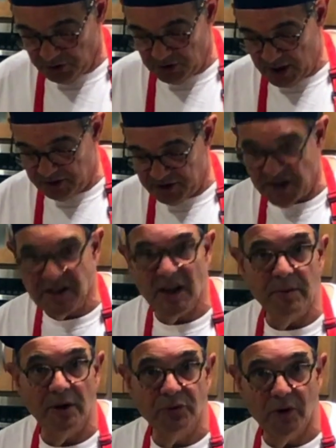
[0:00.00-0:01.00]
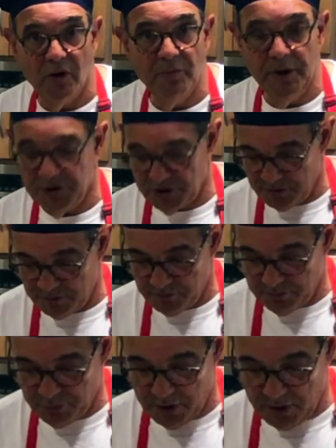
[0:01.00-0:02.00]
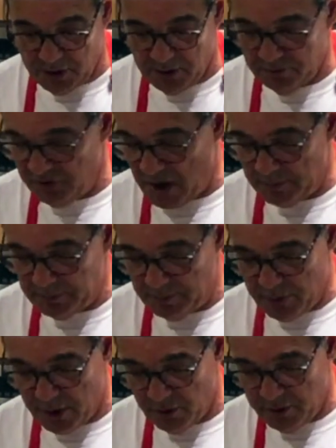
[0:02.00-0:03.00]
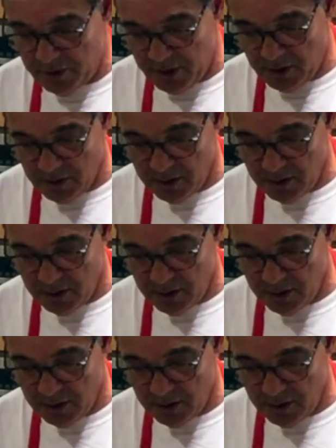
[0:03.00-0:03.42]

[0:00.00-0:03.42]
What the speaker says: it al dente about 12 minutes. Put a little dollop of butter in there.